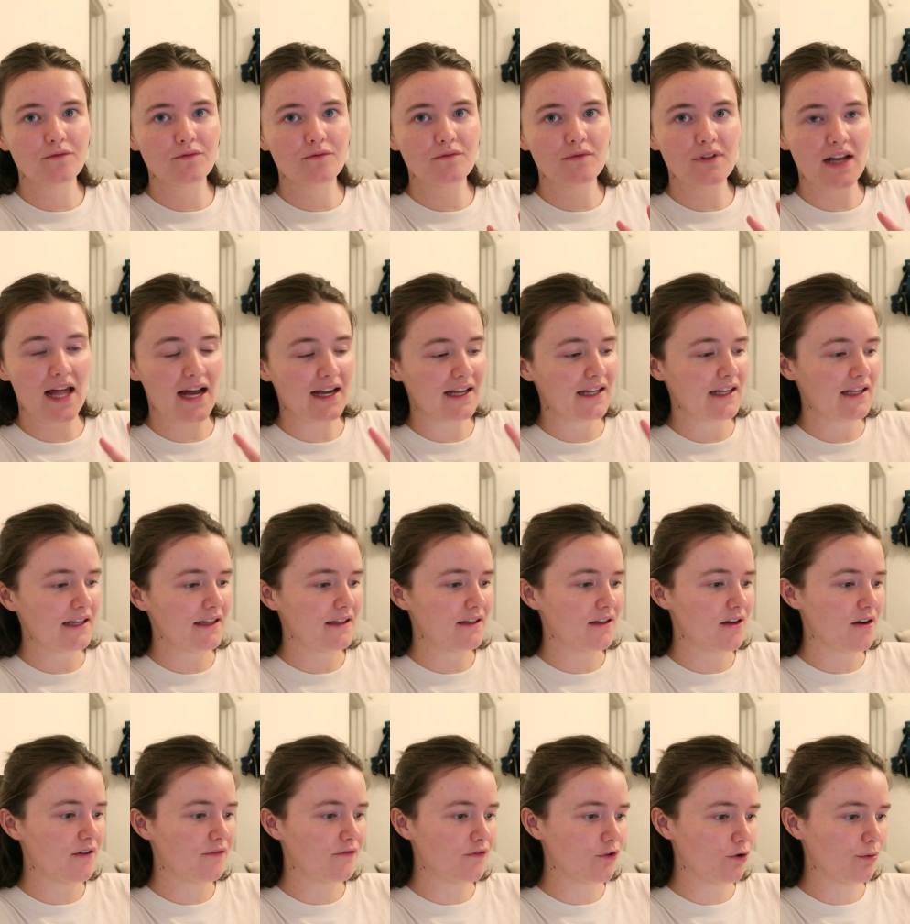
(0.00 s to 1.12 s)
lacking
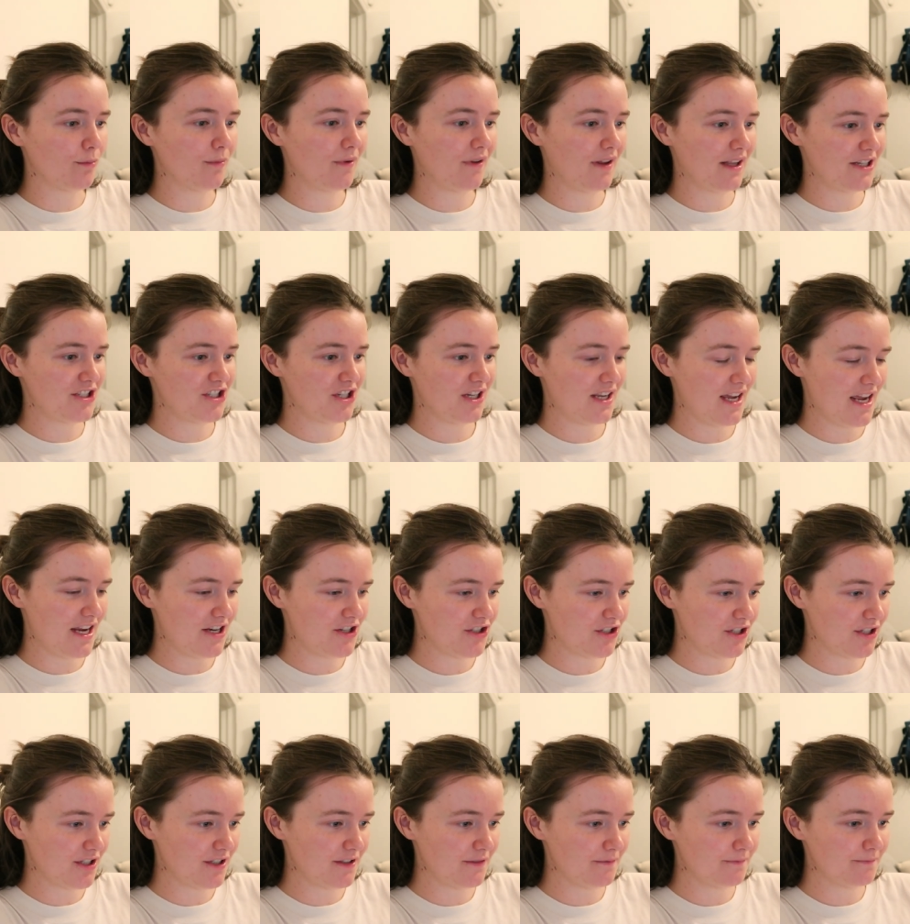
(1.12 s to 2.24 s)
a formal
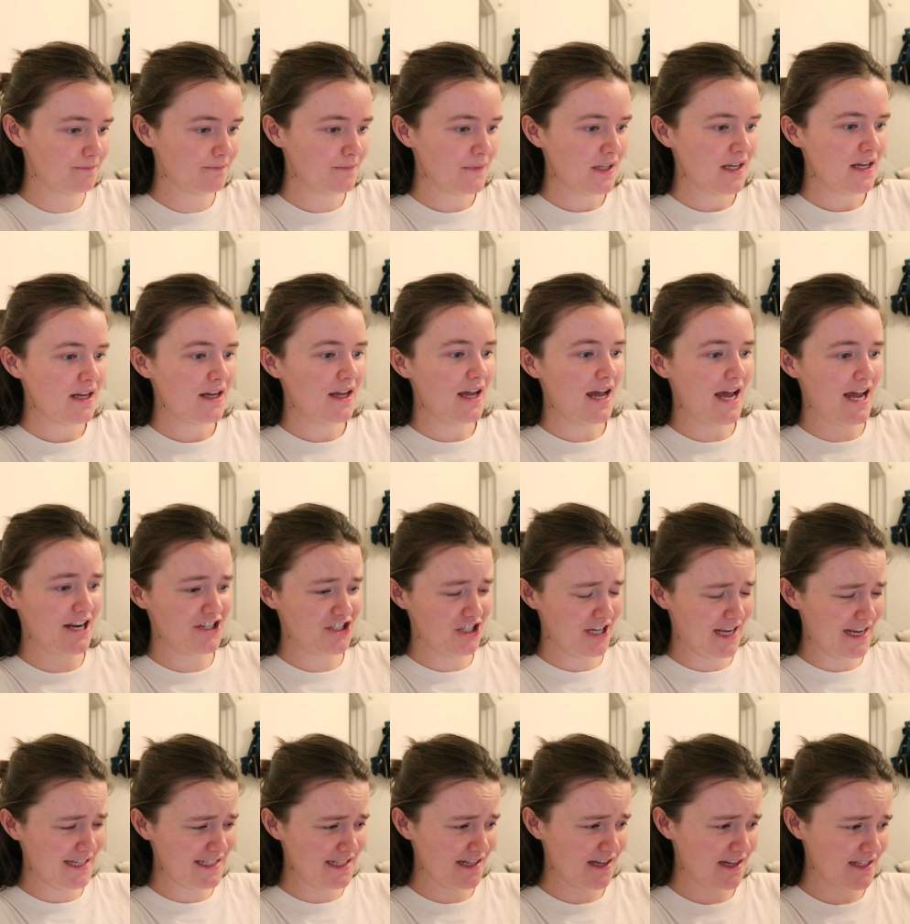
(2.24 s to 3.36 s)
education,
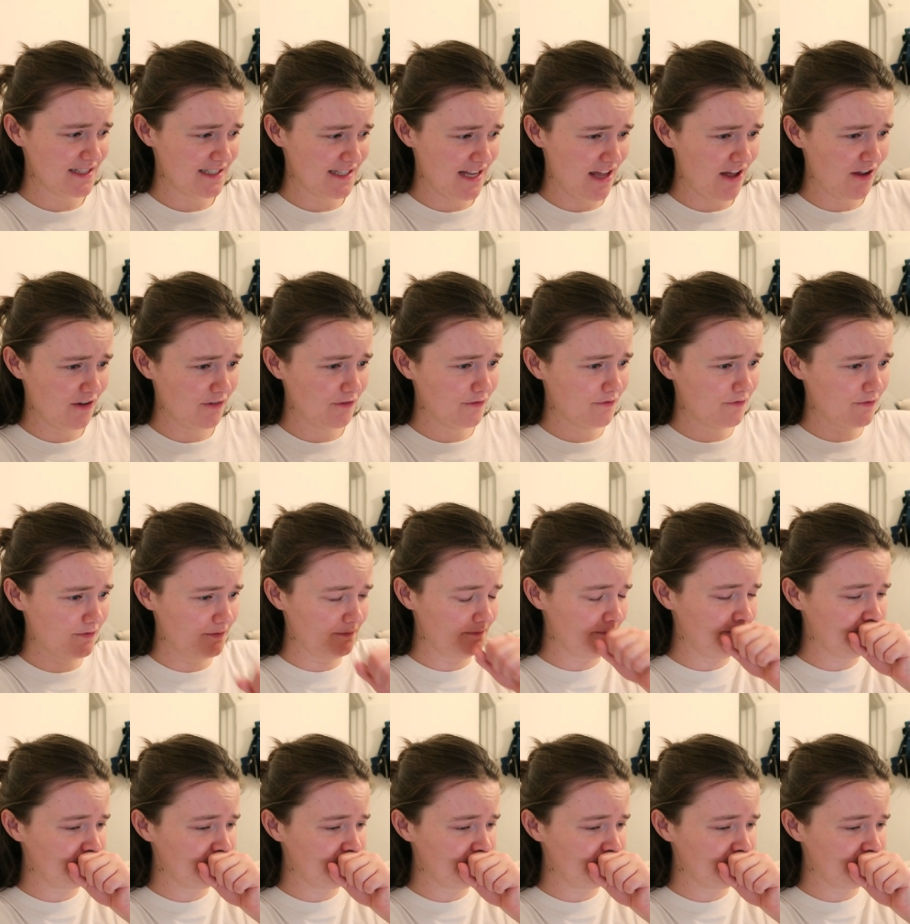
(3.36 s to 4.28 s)
educating herself.